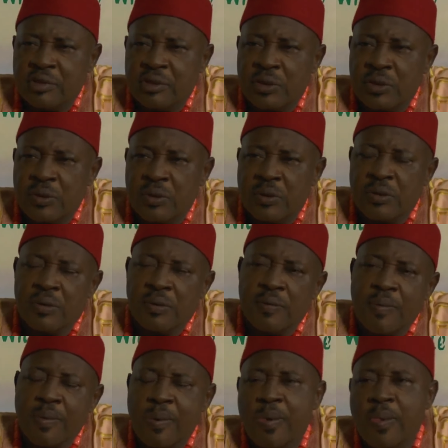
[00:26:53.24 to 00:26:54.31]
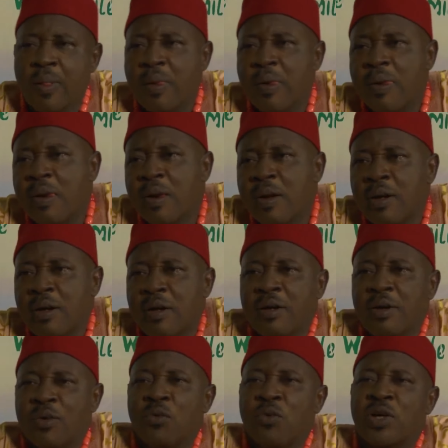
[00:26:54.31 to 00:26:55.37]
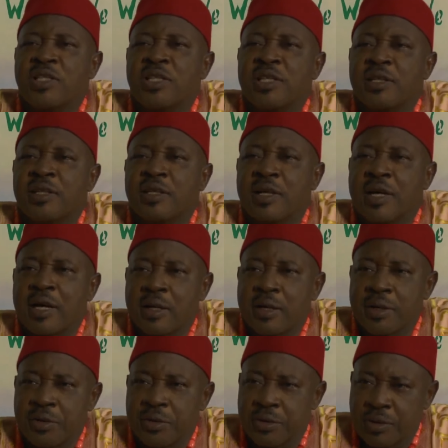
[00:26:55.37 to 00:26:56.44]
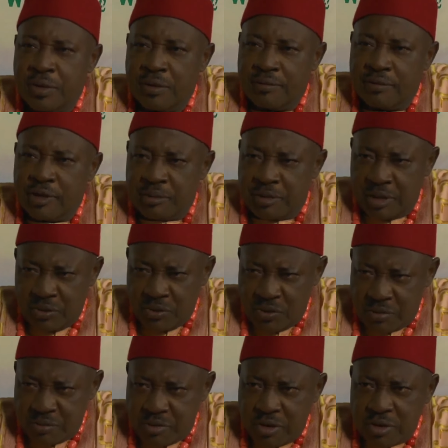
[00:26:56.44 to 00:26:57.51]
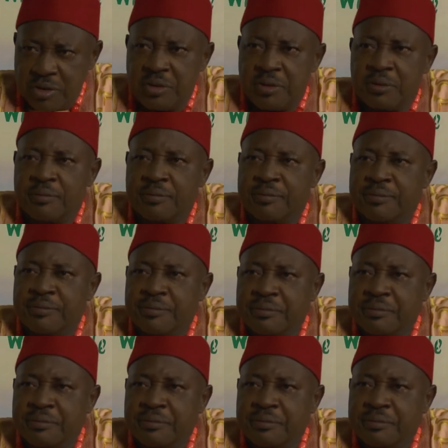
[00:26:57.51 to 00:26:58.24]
So, what thing carry you come? What brought you to it?